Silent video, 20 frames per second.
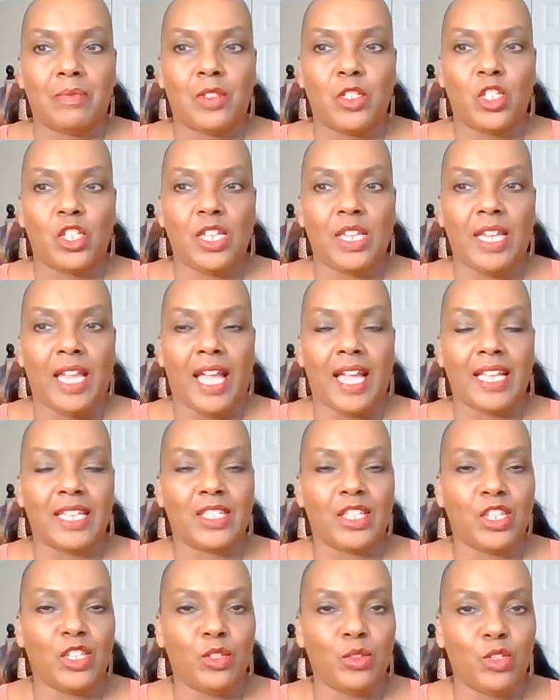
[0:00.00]
She
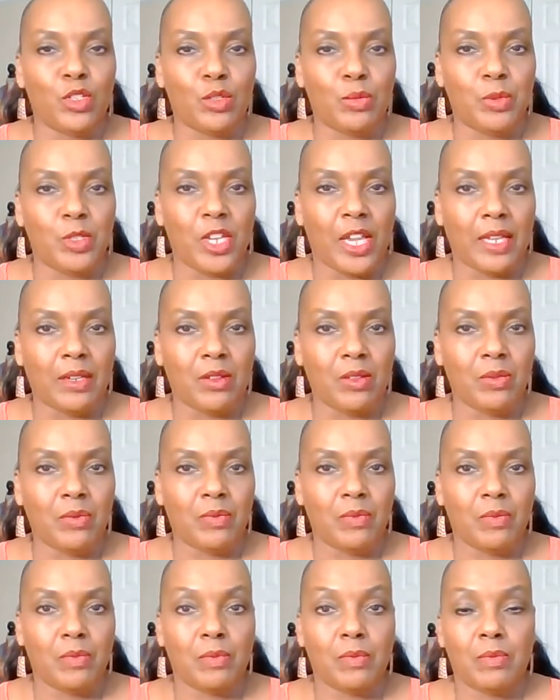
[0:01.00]
has a YouTube channel,
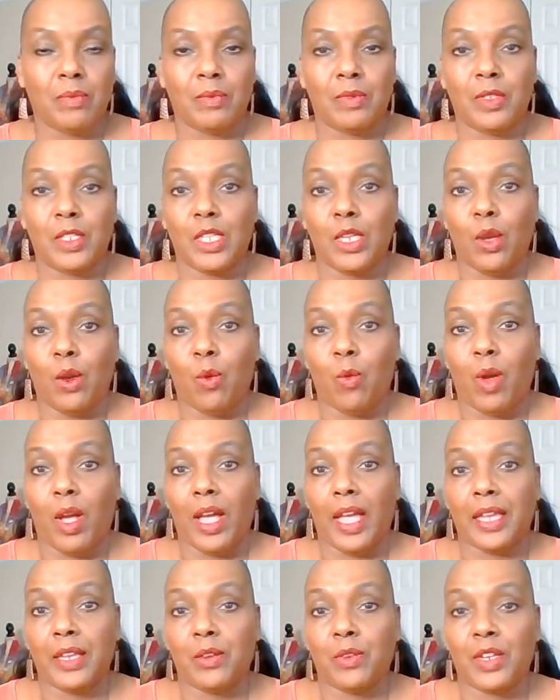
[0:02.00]

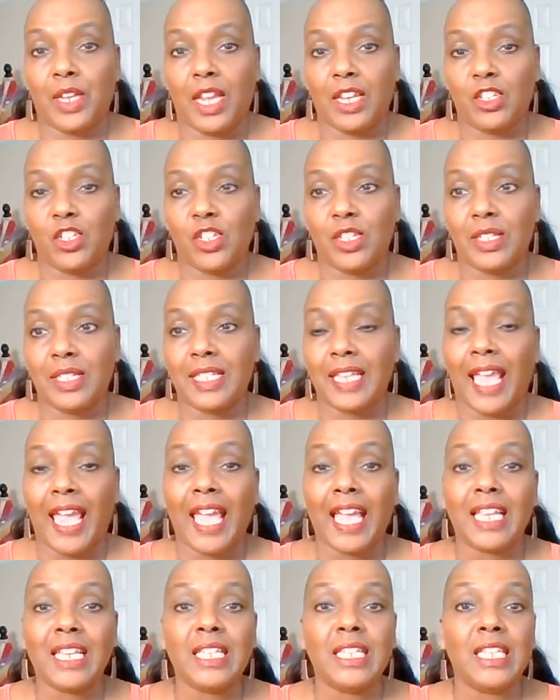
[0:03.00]
DOY Creations,
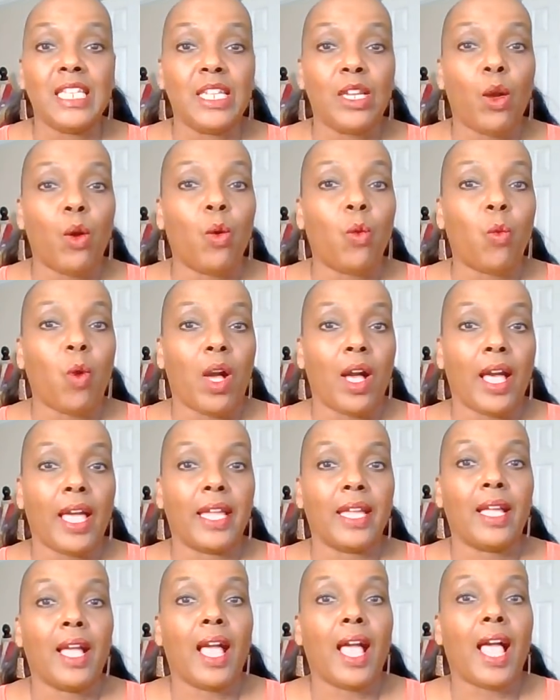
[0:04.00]
and
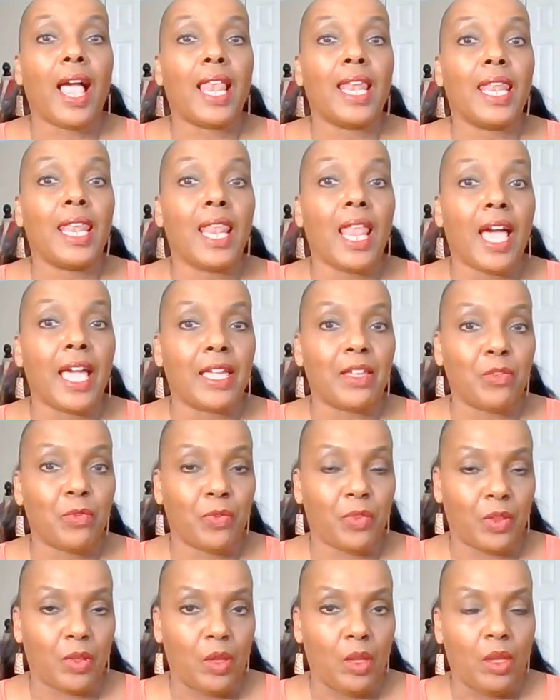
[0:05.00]
DOY Life,
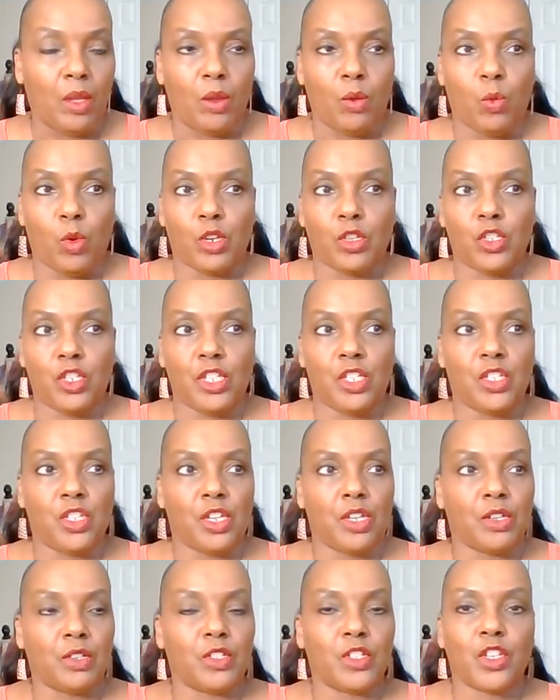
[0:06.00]
where she
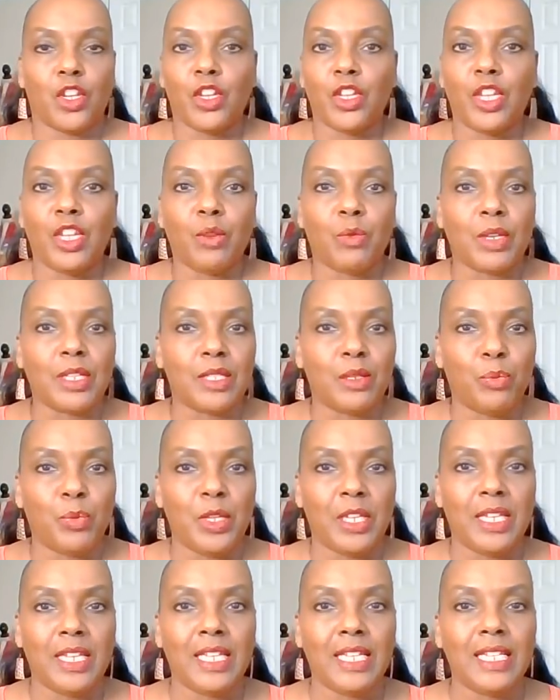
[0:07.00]
shares cooking
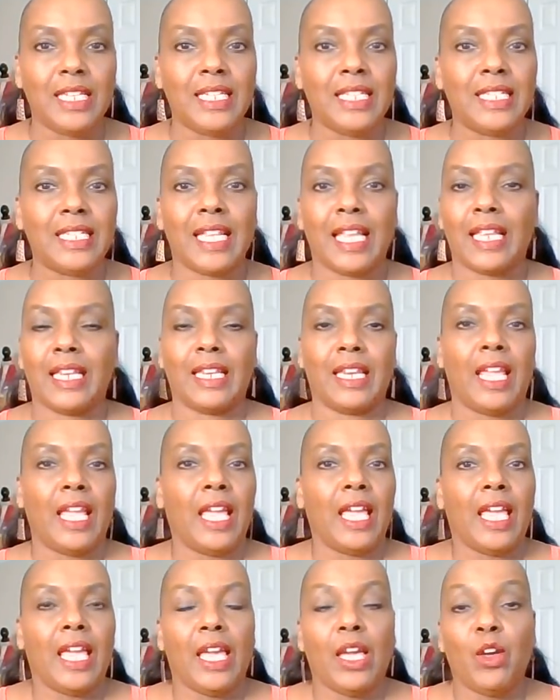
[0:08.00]
recipes and
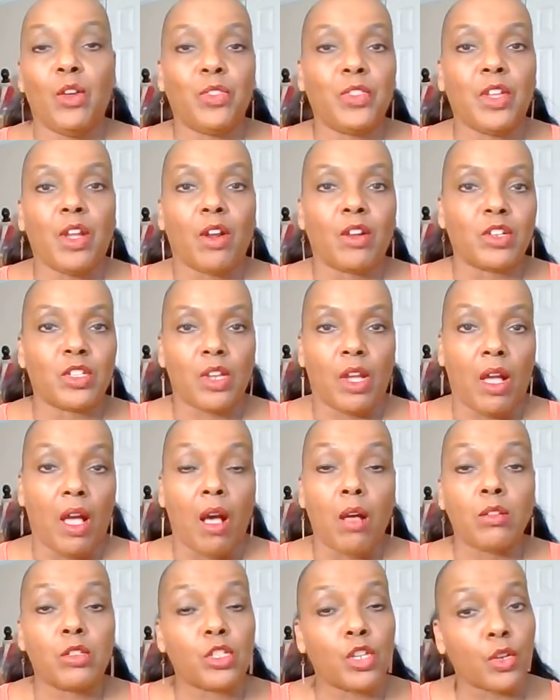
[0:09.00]
healthy art
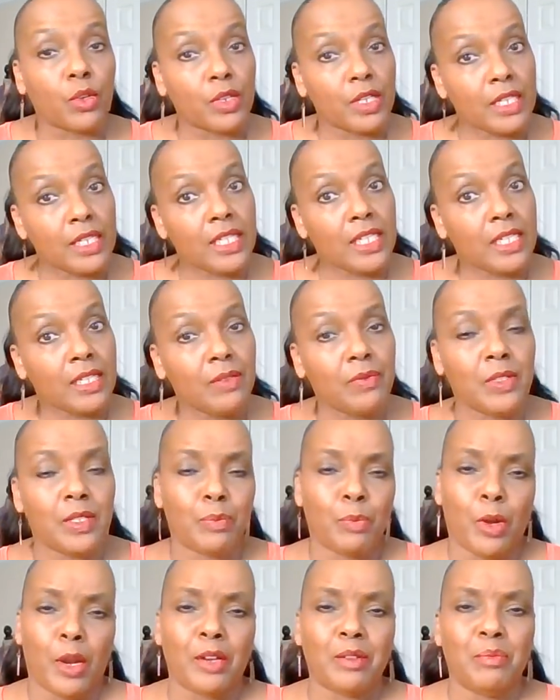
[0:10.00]
alternatives,
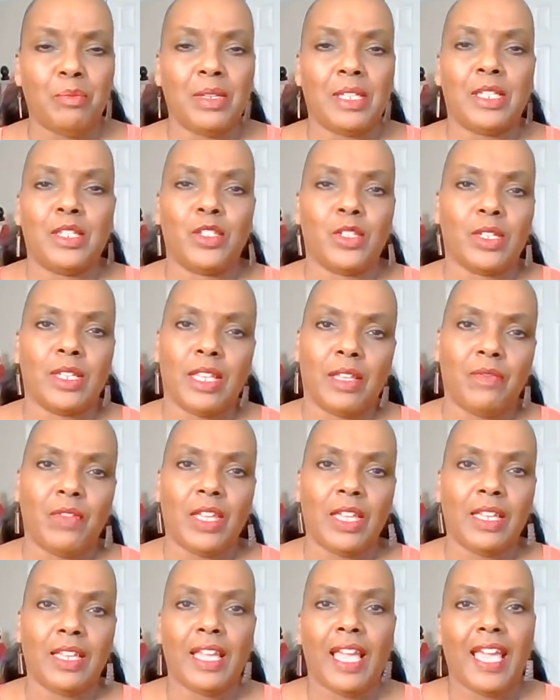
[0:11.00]
to
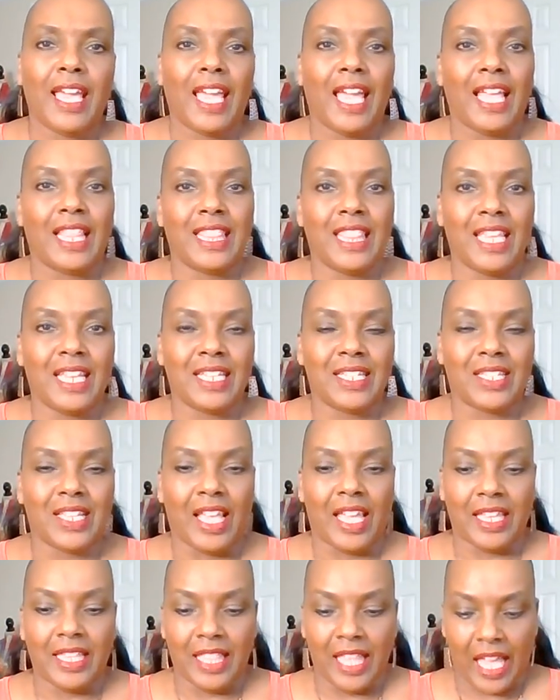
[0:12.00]
living and things
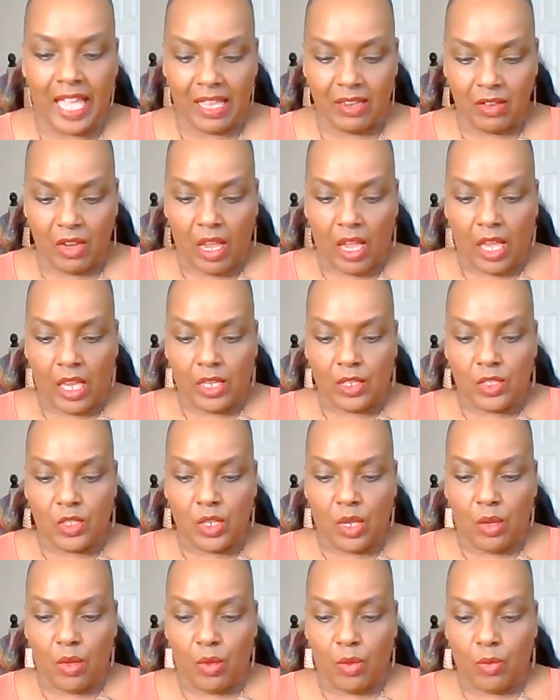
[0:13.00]
like that.
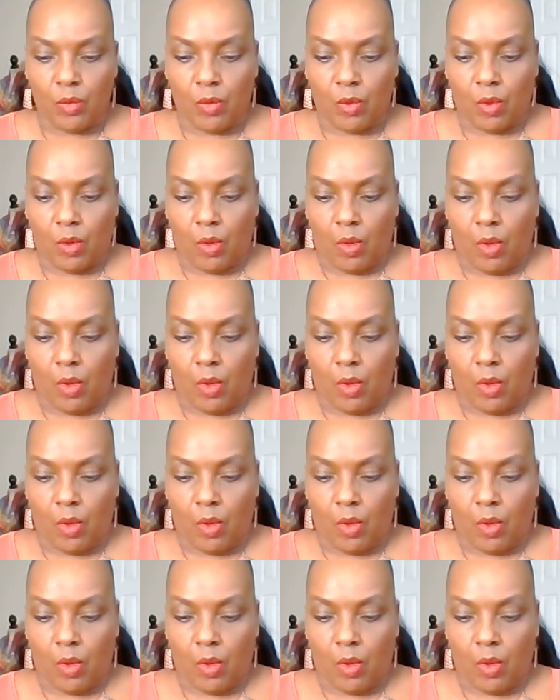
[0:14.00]
So